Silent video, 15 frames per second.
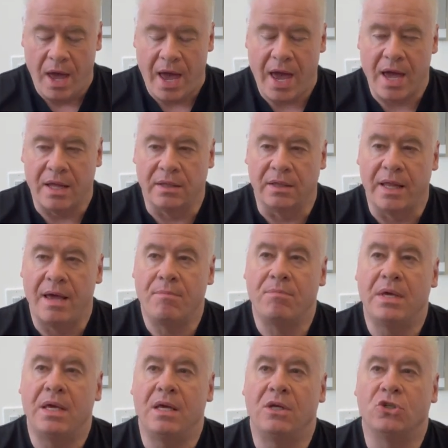And let
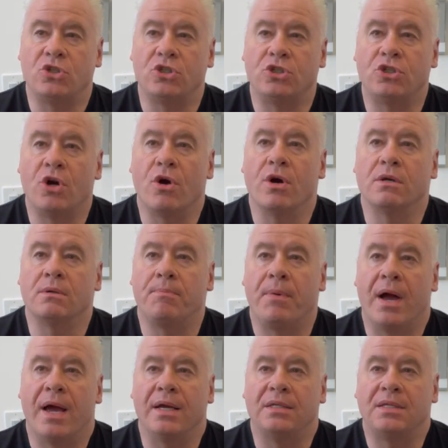me start
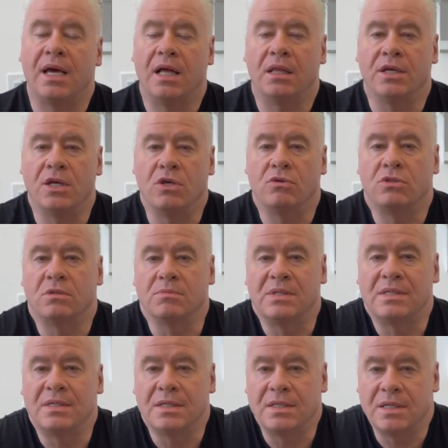by telling you some
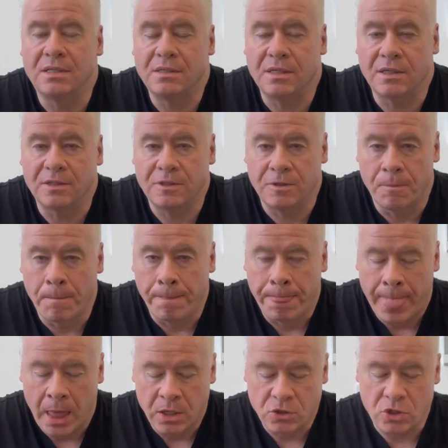statistics.
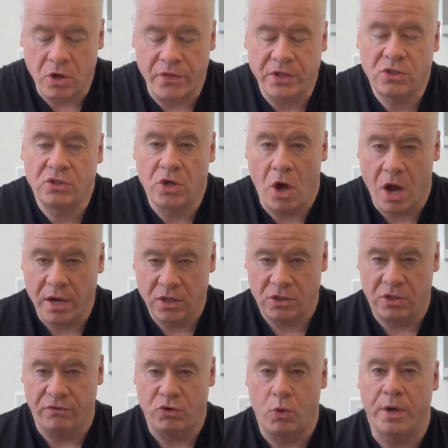So this is August
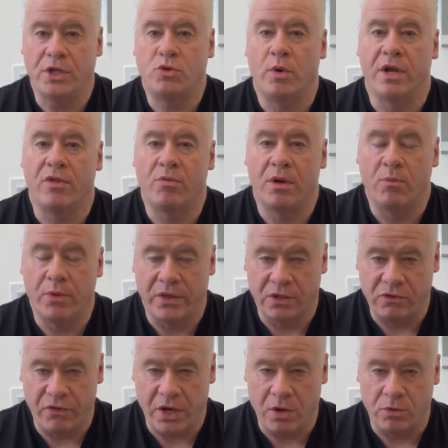of 2023 when this
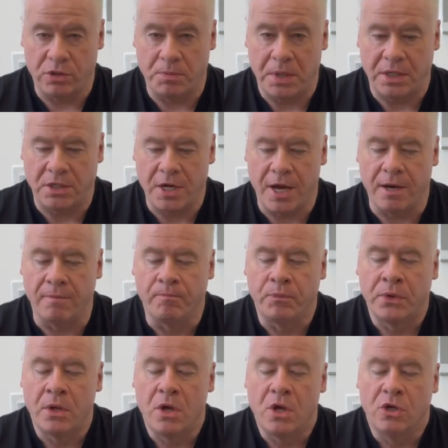video is being done.
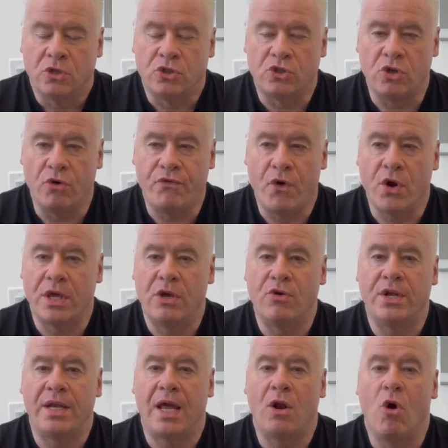So far, year
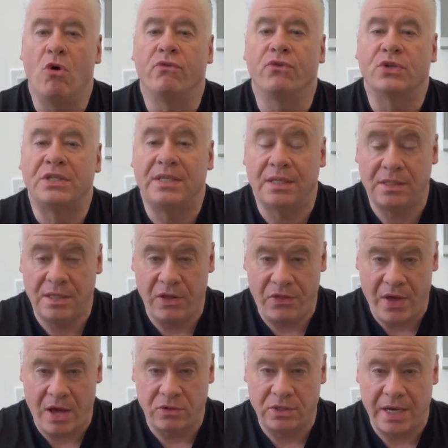to date, over
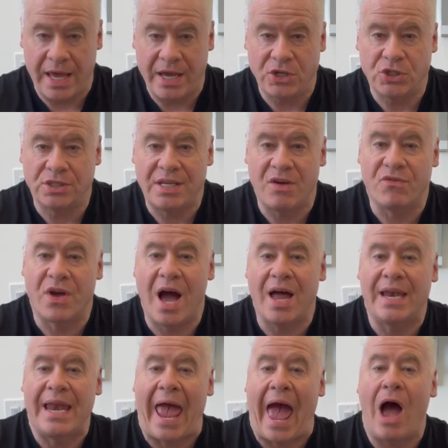60,000 agents have
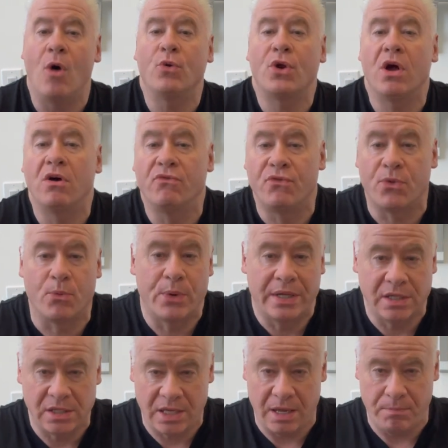gotten out of the real
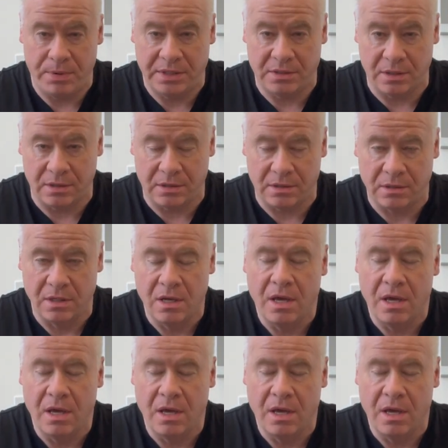estate business.